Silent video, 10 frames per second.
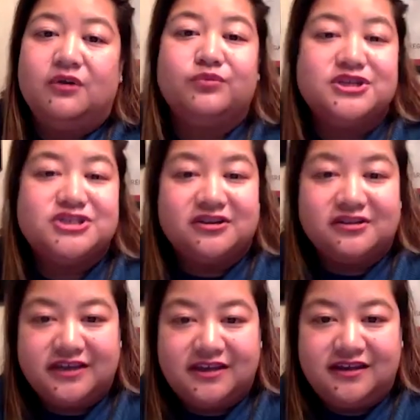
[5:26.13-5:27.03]

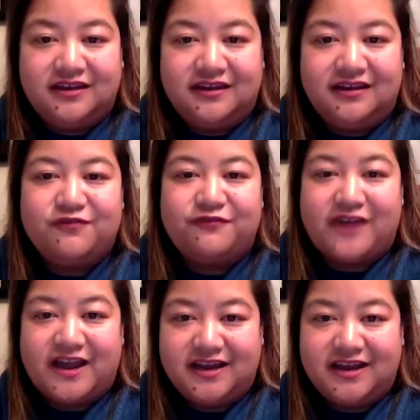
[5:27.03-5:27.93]
originally in
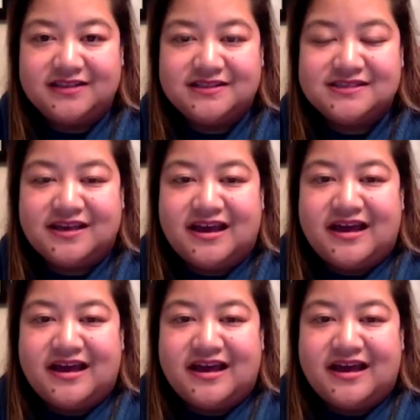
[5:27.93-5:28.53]
finance,